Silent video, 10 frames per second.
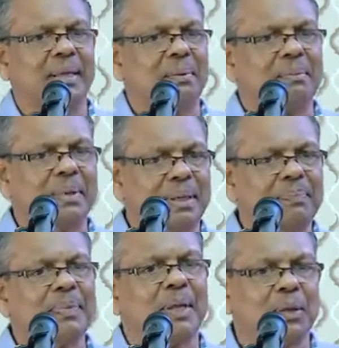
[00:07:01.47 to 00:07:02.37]
dhamme,
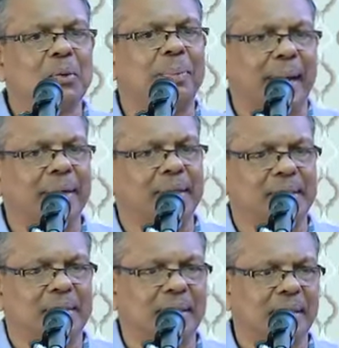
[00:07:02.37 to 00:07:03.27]
you
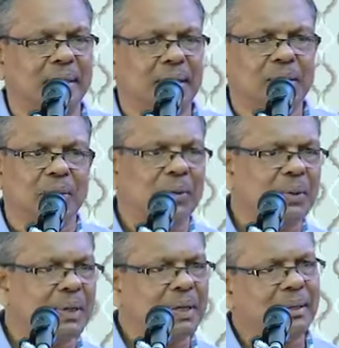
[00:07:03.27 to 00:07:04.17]
practice it.
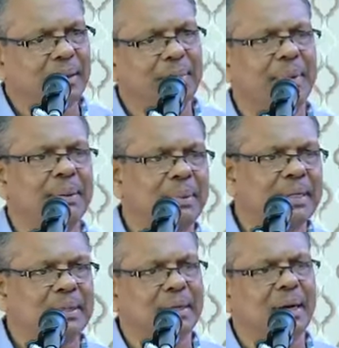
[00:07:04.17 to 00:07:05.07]
So the
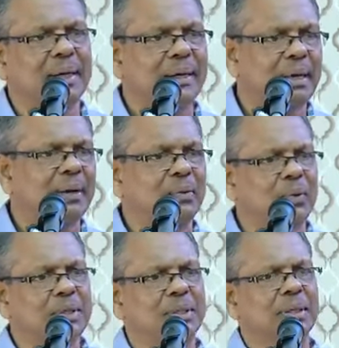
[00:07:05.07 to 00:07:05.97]
basic idea
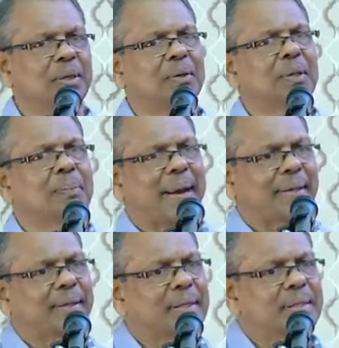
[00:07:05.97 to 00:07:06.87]
was, the
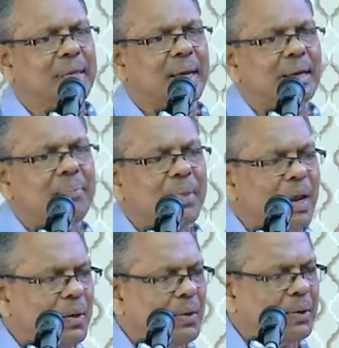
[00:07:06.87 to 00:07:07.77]
practice and
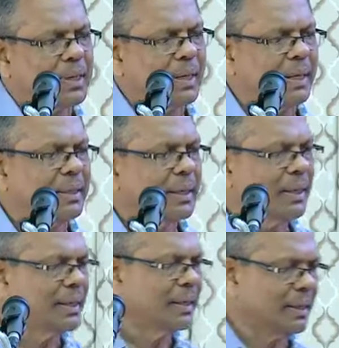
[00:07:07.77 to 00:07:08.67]
not really the
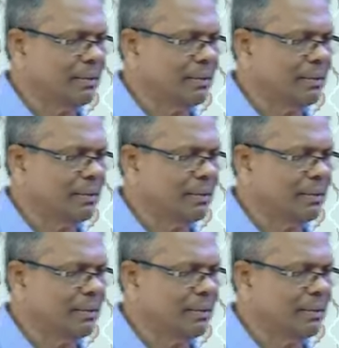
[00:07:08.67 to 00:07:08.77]
learning